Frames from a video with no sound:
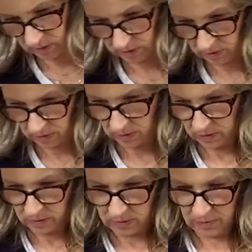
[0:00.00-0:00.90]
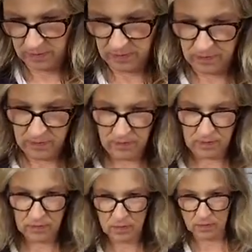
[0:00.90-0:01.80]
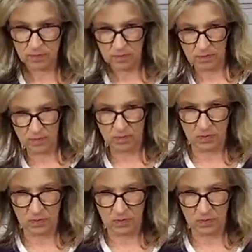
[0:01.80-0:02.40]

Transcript: (no one is talking)